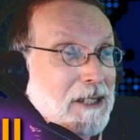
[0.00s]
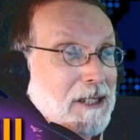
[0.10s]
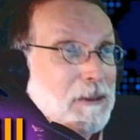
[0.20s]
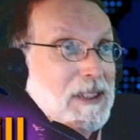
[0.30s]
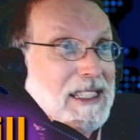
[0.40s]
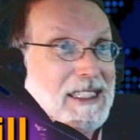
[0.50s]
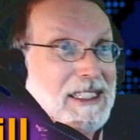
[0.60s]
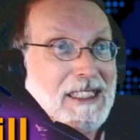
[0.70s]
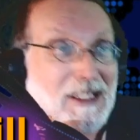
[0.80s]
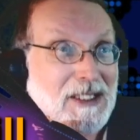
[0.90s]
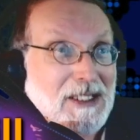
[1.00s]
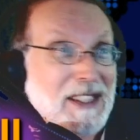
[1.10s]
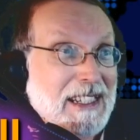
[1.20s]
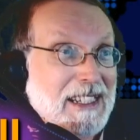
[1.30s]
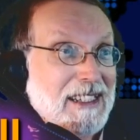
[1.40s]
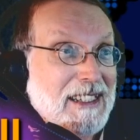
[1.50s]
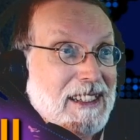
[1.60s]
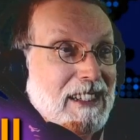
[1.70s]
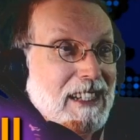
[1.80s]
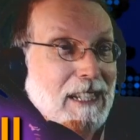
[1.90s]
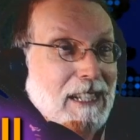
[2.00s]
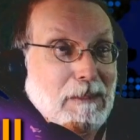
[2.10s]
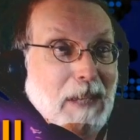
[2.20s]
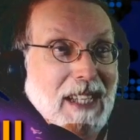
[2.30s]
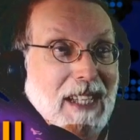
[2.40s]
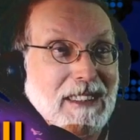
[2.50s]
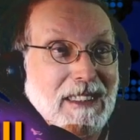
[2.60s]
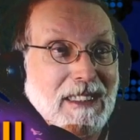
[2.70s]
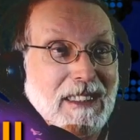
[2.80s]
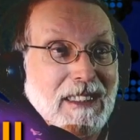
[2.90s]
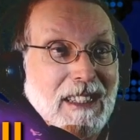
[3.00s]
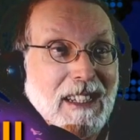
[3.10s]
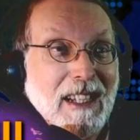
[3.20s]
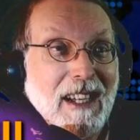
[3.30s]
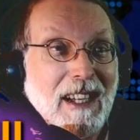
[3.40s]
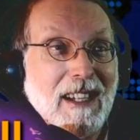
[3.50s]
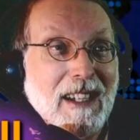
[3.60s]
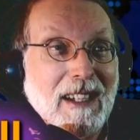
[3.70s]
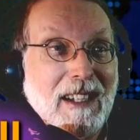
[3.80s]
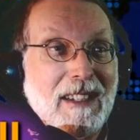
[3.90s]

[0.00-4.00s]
Well, it doesn't look like it passes the